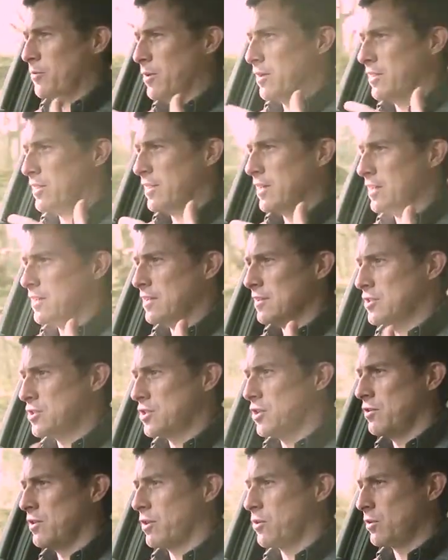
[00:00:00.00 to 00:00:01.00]
with the
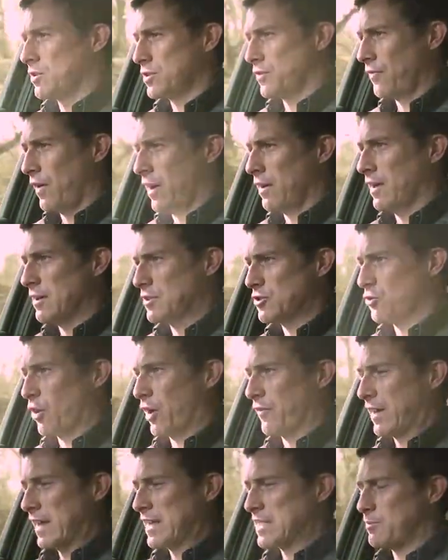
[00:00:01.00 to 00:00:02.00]
Giulia Quadrifoglio's
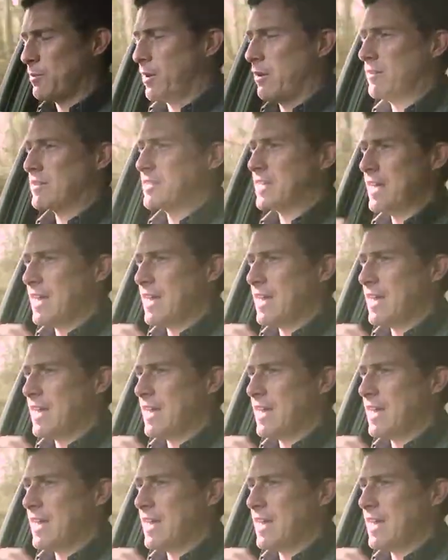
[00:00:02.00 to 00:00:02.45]
driving experience